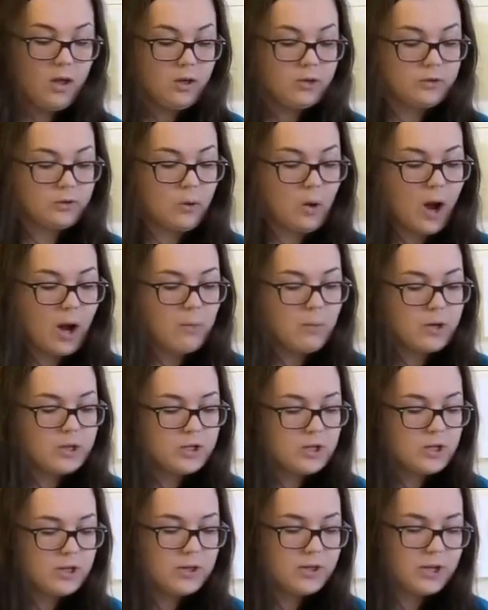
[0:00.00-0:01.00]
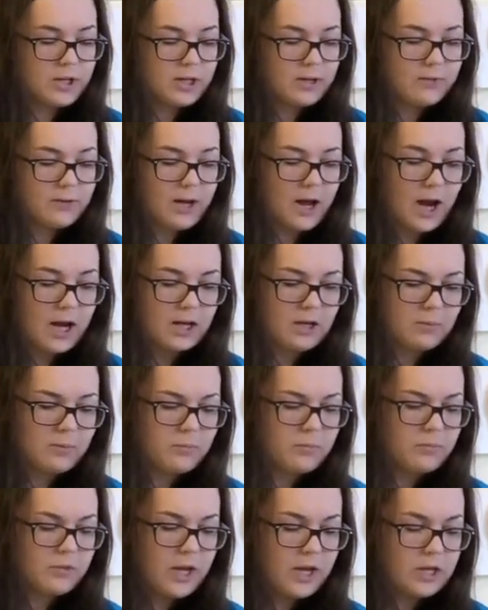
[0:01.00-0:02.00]
So I want you to think of an
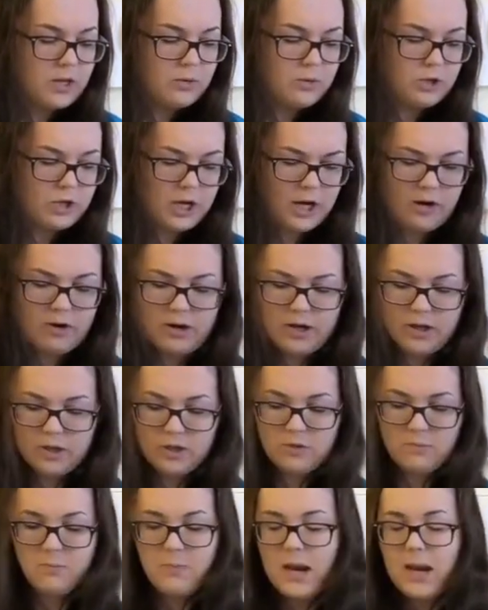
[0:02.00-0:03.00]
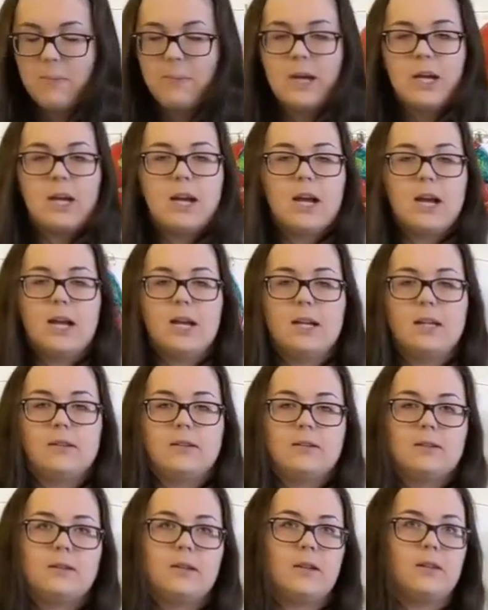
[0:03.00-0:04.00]
item that you cherish. Maybe
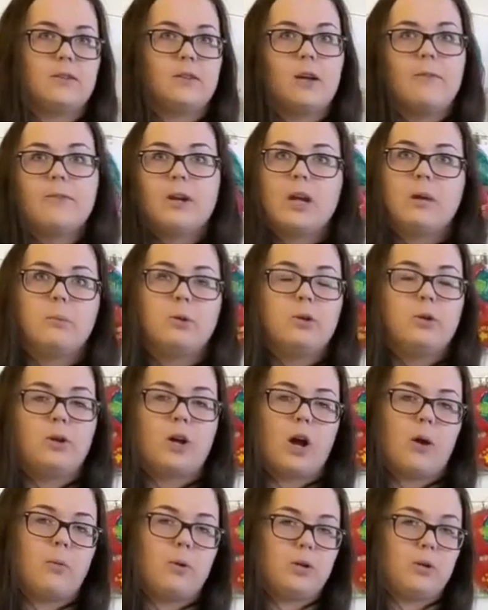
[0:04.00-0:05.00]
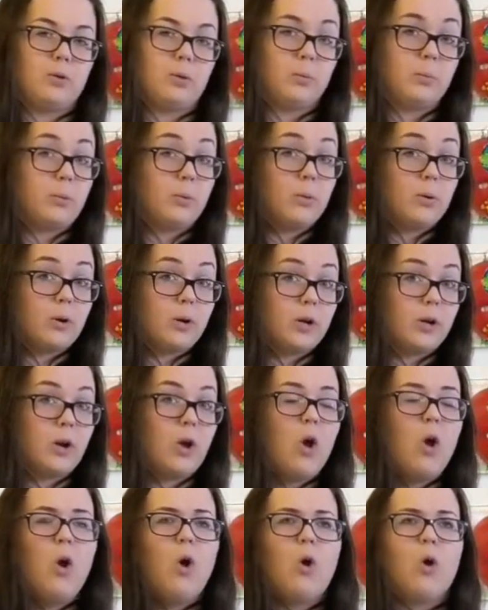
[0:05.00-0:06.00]
it's a stuffed animal you got when you were born,
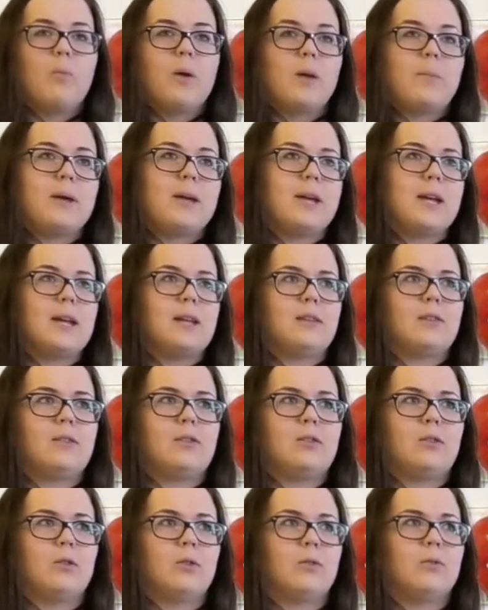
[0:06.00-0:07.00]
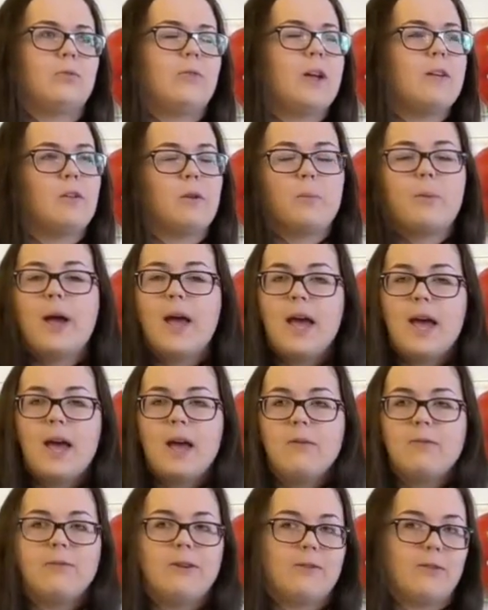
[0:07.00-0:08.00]
or maybe it's your favorite
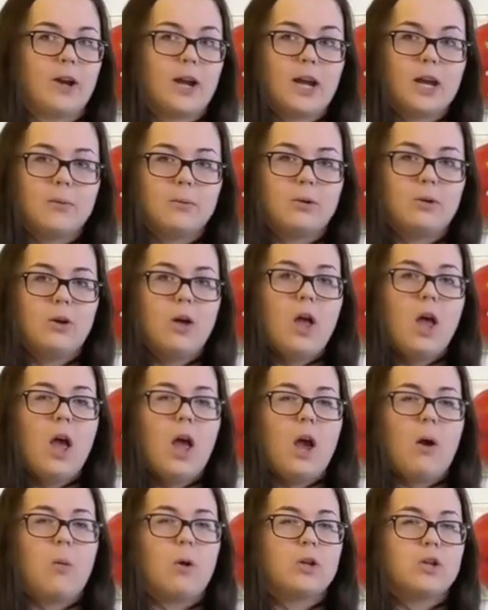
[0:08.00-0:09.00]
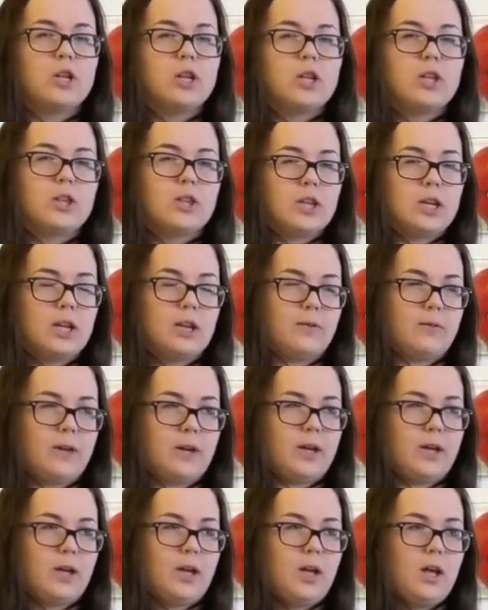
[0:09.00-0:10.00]
pet, favorite animal. I want you to think of
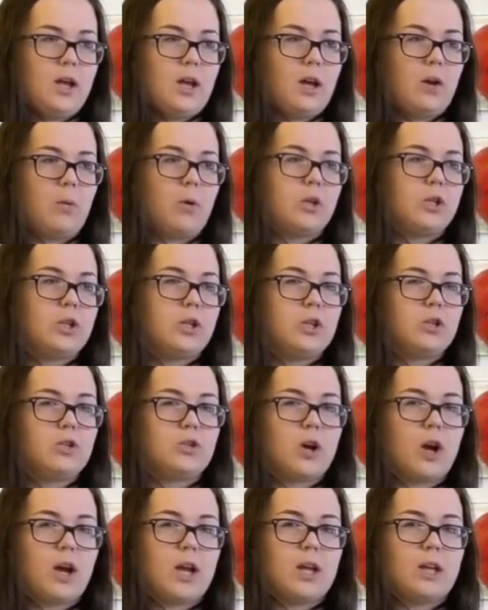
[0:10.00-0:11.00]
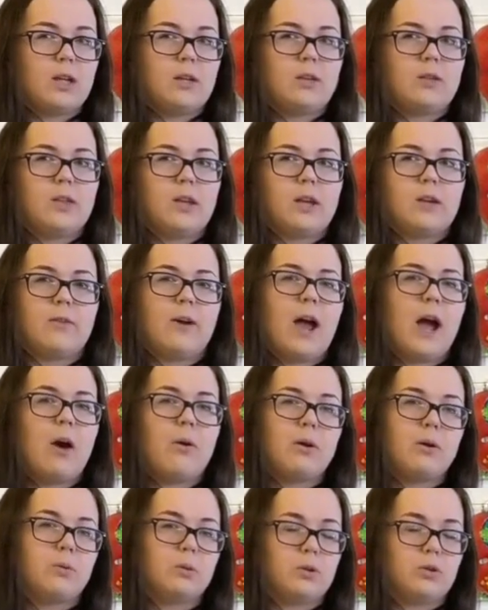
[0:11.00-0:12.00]
it. I want you to try and think of how
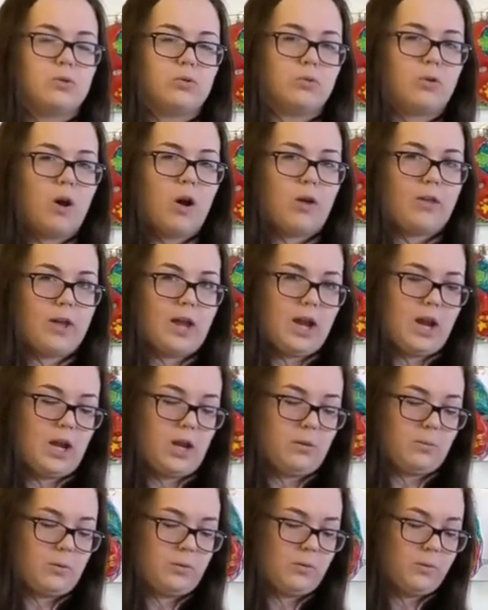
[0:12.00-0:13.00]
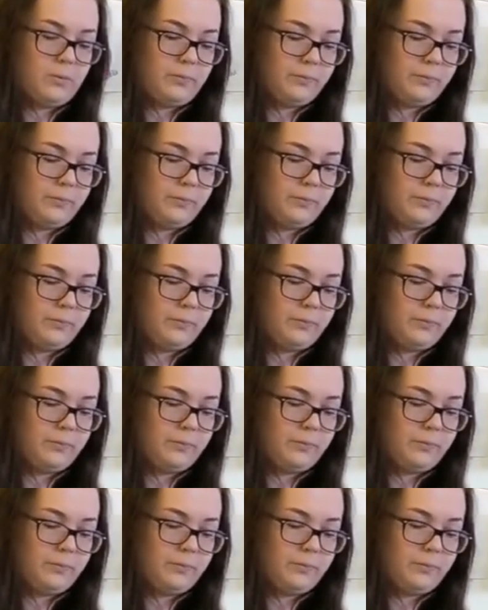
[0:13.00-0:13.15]
you would draw that animal.